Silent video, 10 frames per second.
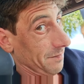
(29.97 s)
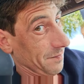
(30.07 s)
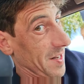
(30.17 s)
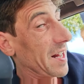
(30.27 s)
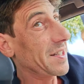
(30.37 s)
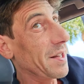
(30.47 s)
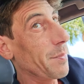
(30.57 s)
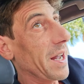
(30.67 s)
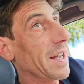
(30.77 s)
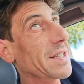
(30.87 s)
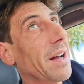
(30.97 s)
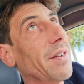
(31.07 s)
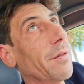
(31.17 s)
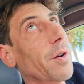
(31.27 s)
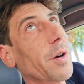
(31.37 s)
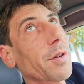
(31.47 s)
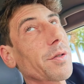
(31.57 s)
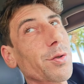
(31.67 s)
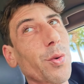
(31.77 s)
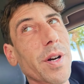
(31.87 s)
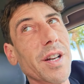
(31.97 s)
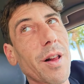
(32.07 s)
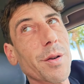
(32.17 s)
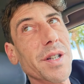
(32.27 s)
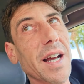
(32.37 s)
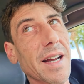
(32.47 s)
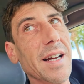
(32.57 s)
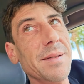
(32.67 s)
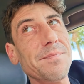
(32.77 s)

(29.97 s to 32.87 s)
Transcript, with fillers: that's the biggest I've ever heard on a $20 ticket.